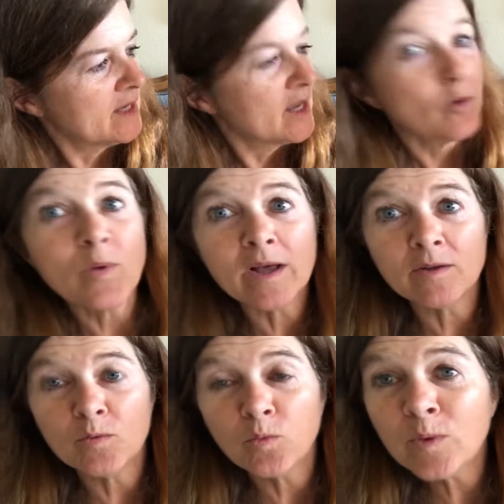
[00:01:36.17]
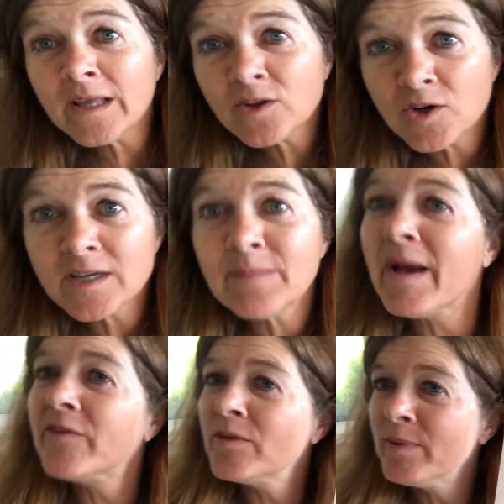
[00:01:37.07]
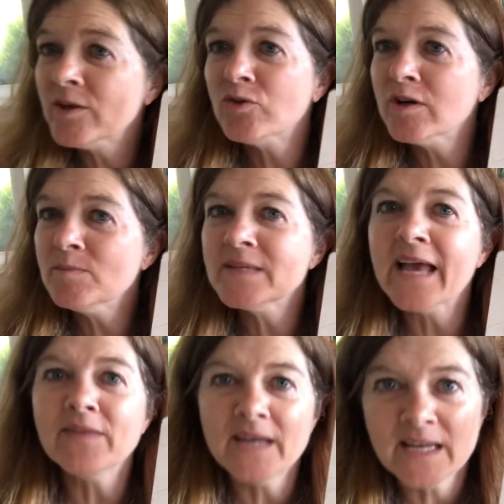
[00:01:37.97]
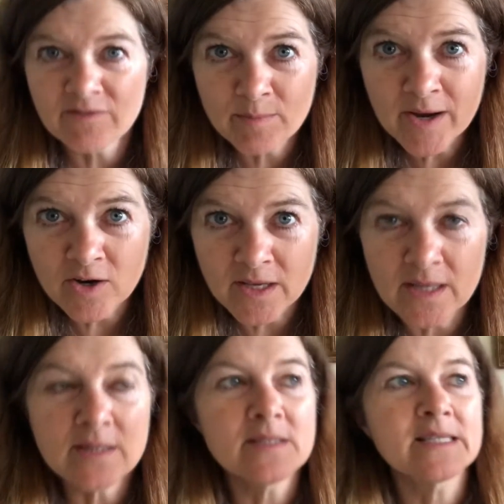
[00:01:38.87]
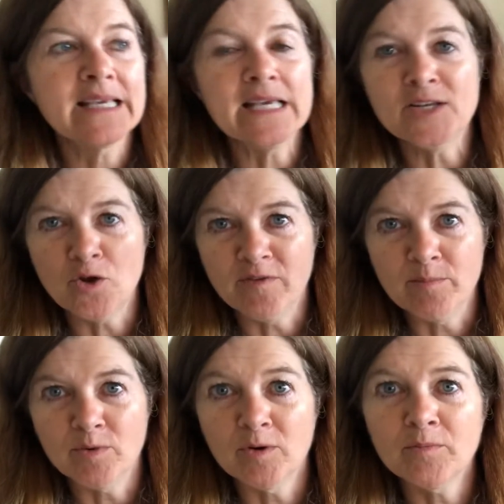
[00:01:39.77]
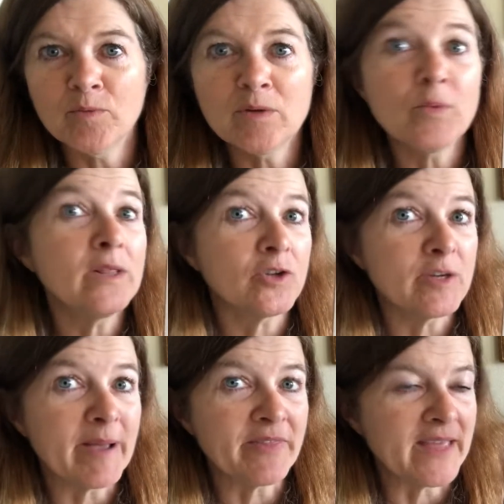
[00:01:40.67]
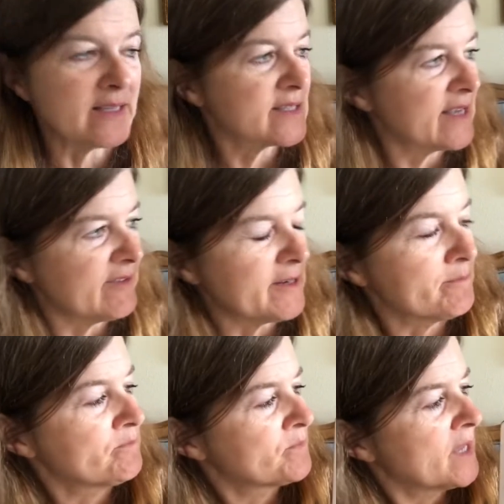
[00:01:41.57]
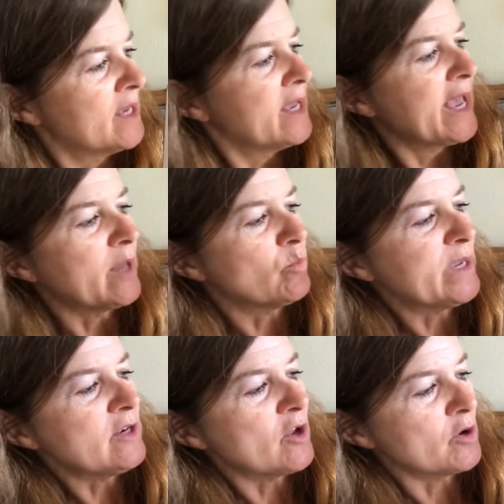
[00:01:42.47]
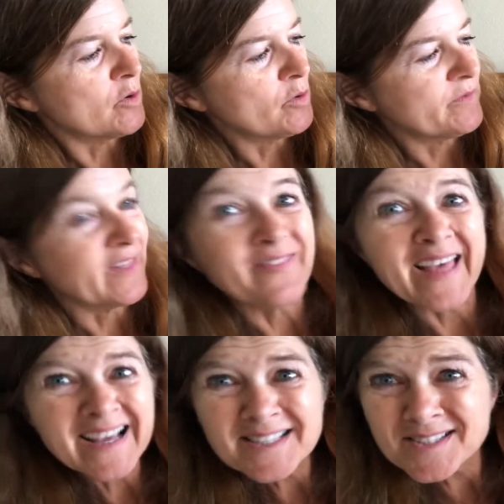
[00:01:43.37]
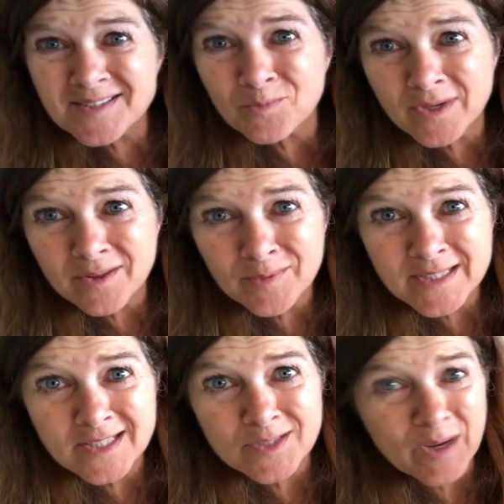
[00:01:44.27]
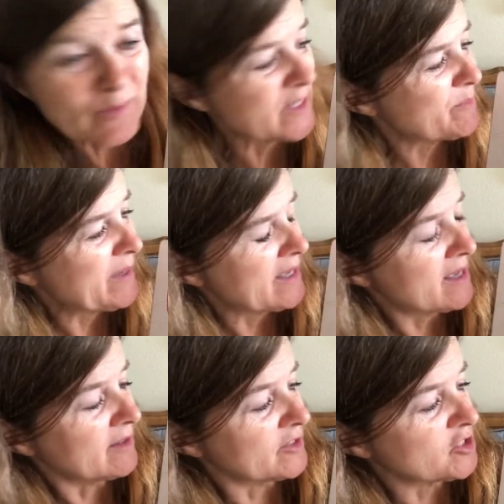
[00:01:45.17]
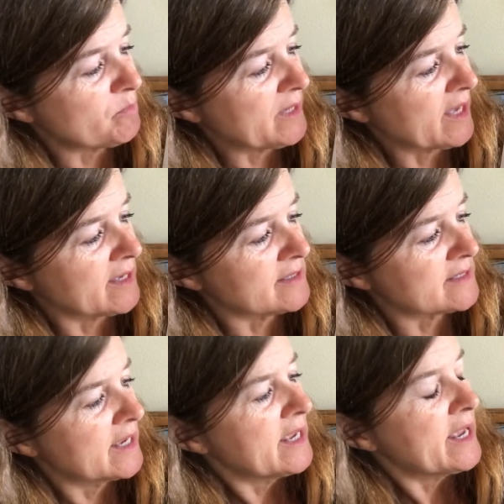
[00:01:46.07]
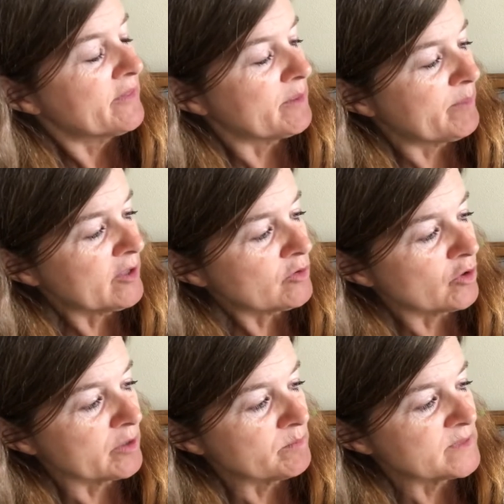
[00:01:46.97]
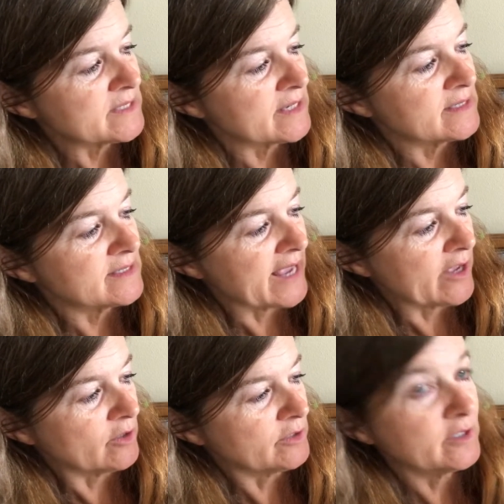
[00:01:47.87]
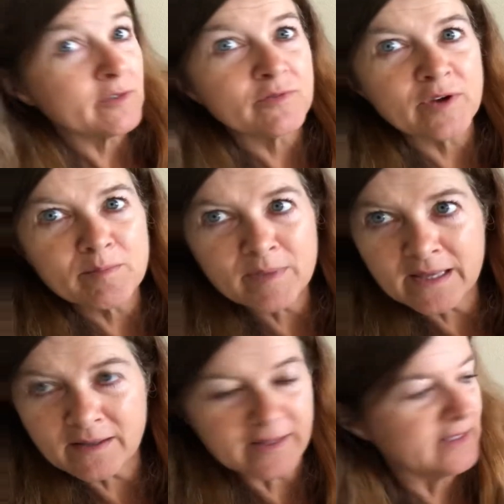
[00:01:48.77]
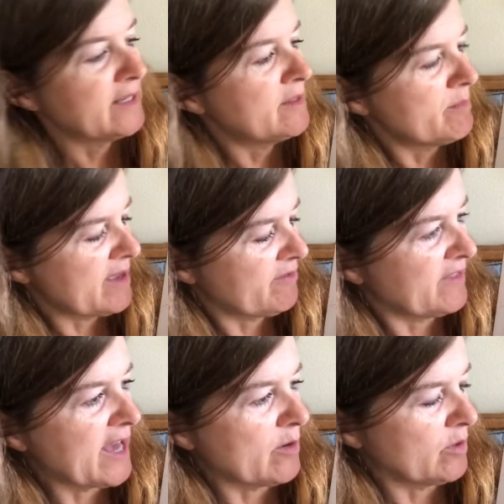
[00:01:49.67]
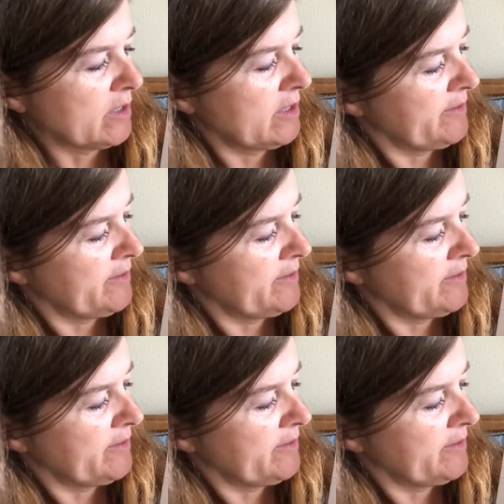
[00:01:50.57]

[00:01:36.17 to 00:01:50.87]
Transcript: Well, we learned about the Pilgrims and the Native Americans in November when we learned about Thanksgiving. And we know that that's one of the reasons why we speak English, because the Pilgrims sailed from England in the Mayflower